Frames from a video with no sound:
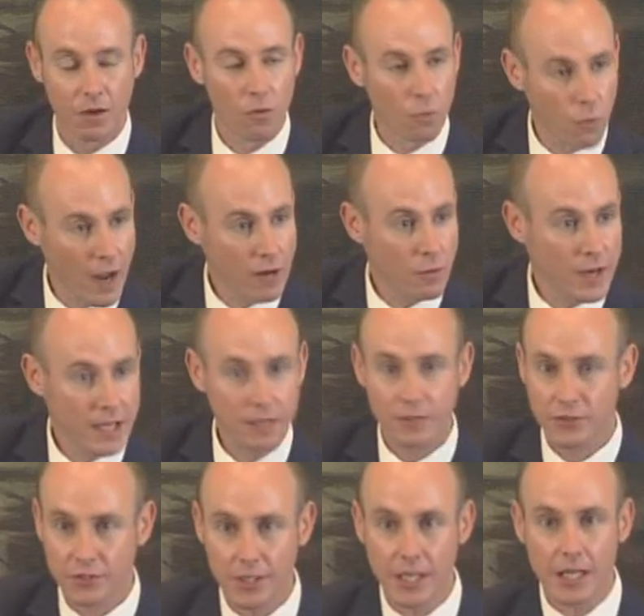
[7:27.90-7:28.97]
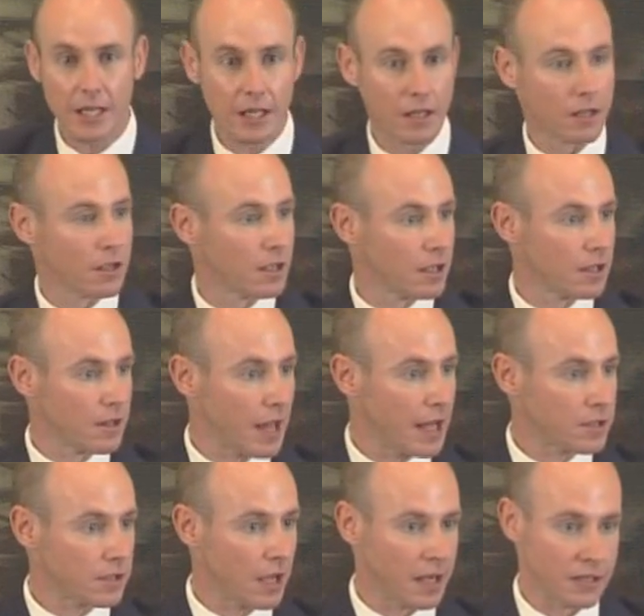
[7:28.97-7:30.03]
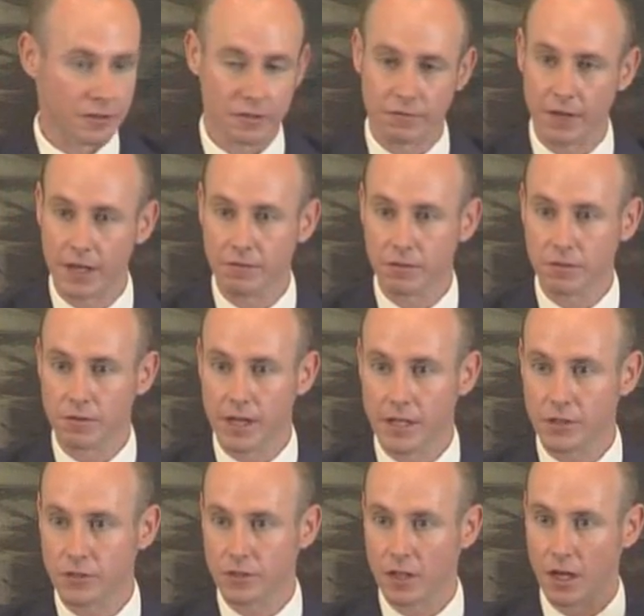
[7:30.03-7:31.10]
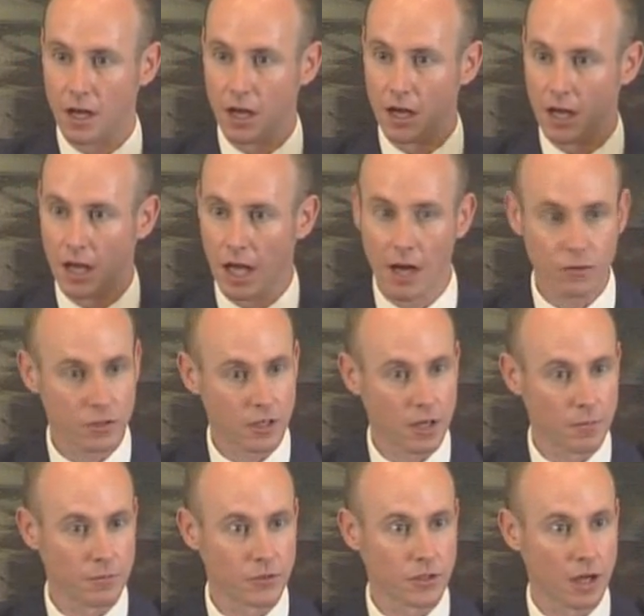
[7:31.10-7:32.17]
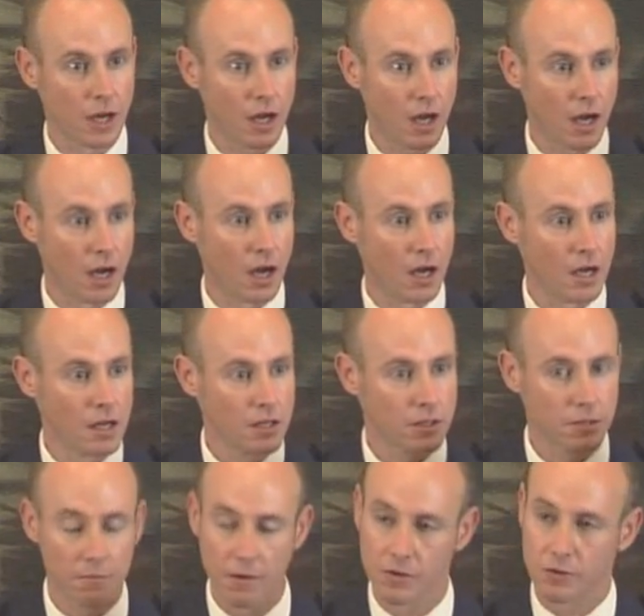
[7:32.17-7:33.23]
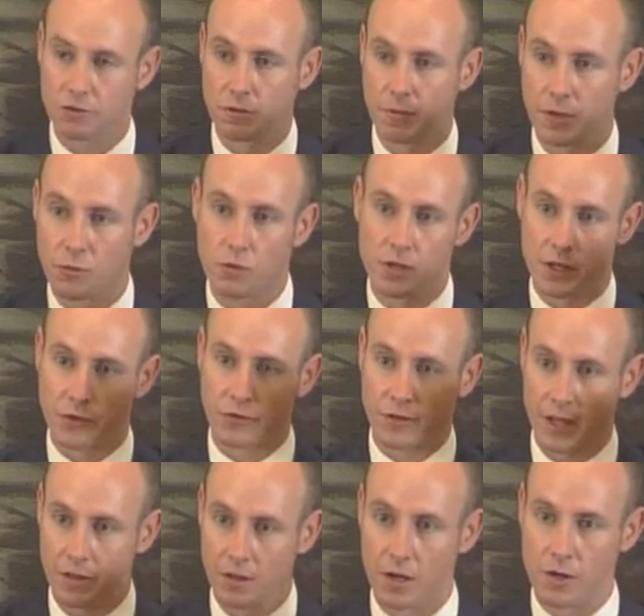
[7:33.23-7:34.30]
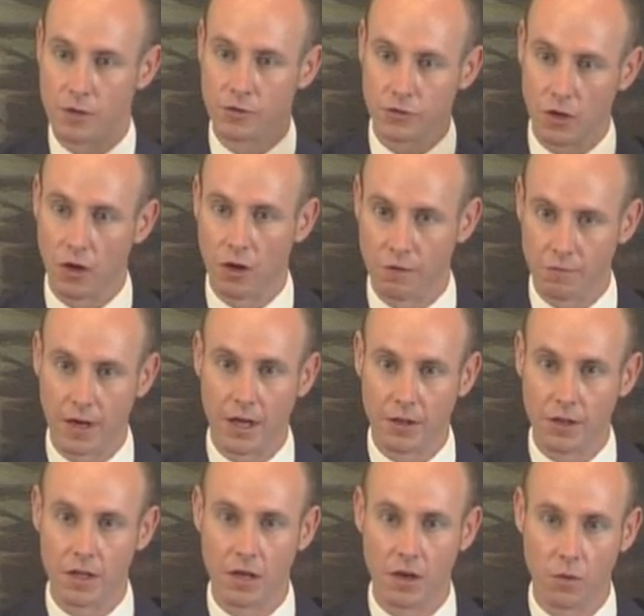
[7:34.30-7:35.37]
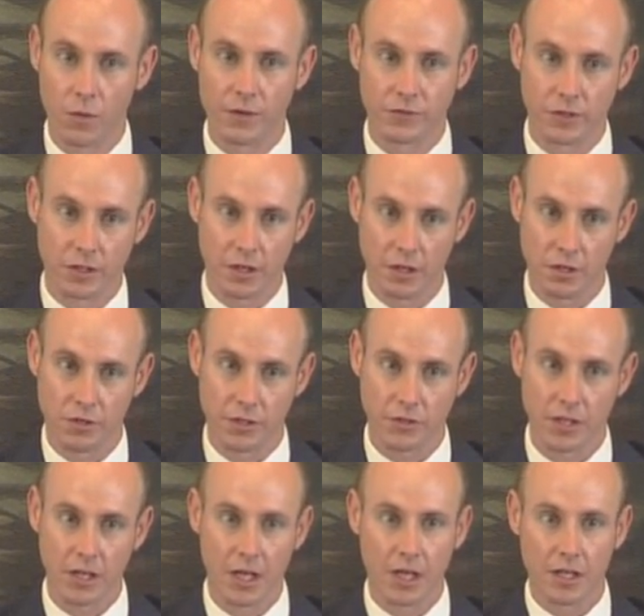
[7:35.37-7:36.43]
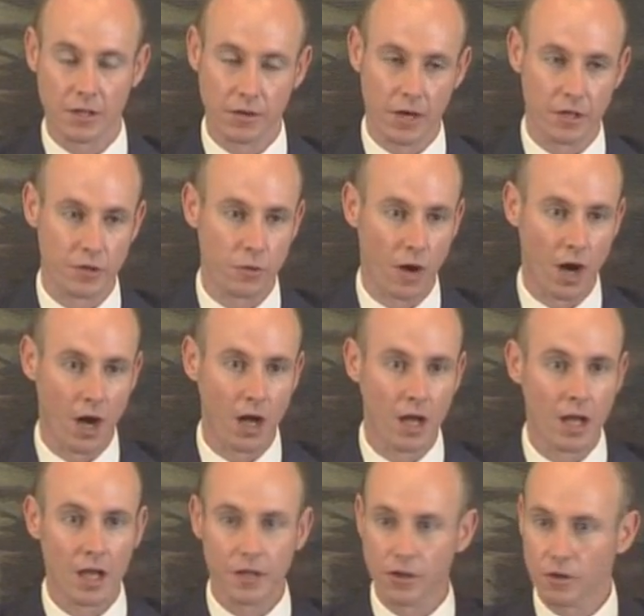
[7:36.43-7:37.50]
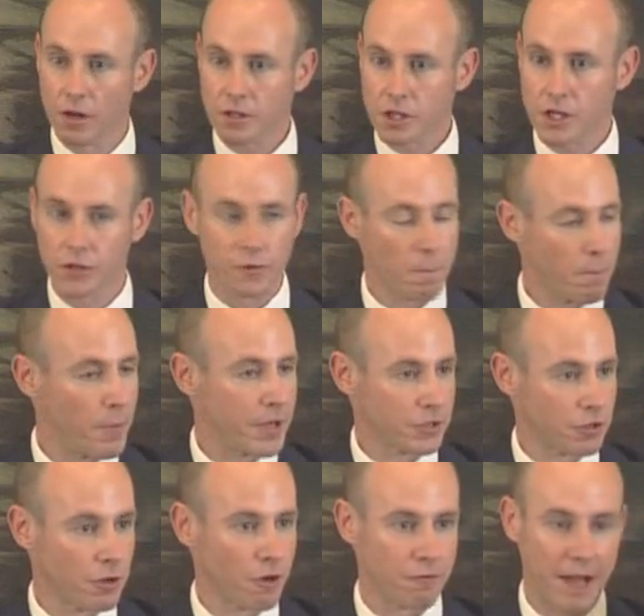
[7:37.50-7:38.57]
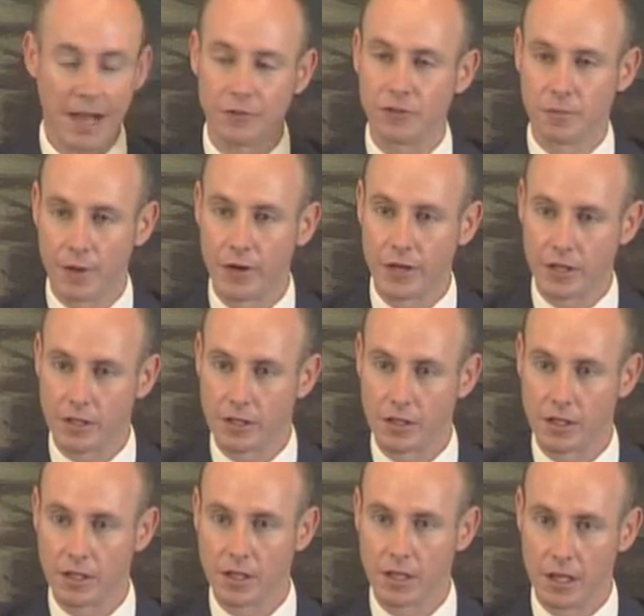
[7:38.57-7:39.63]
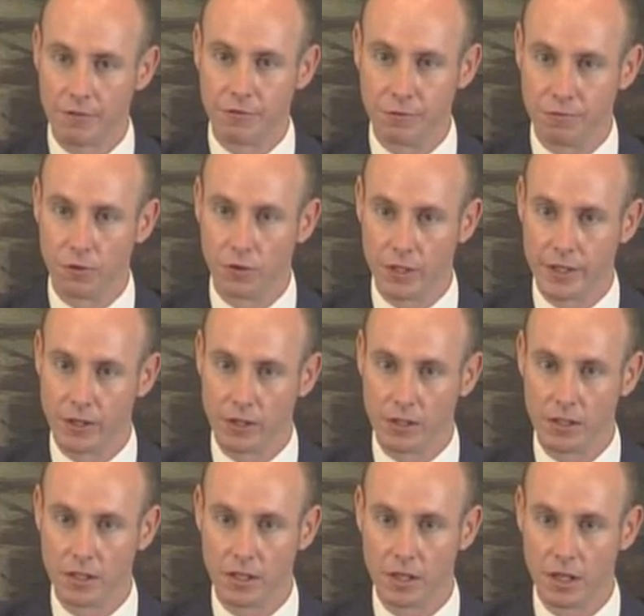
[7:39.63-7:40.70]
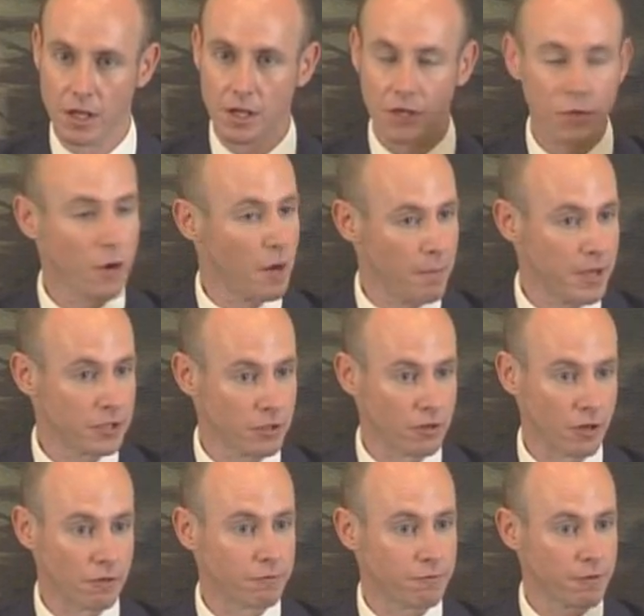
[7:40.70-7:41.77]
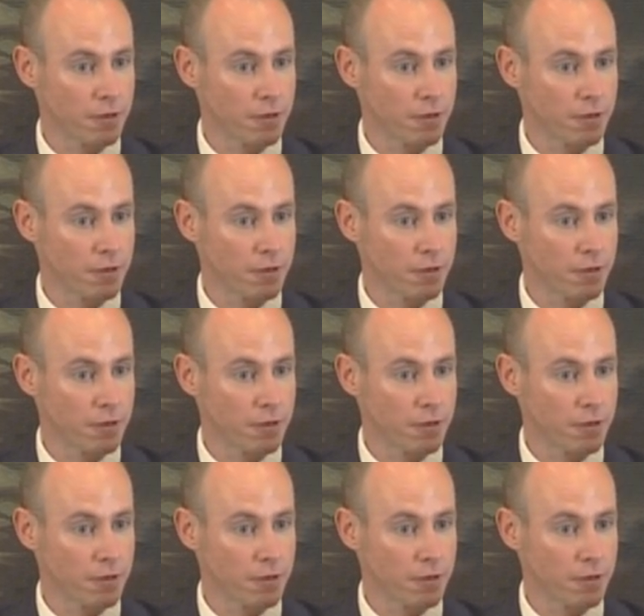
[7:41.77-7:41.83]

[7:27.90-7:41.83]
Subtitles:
when we can see that our survival rates, our outcomes, are demonstrably worse than those of other Western countries? You're not just better off as an American if you fall ill. You are better off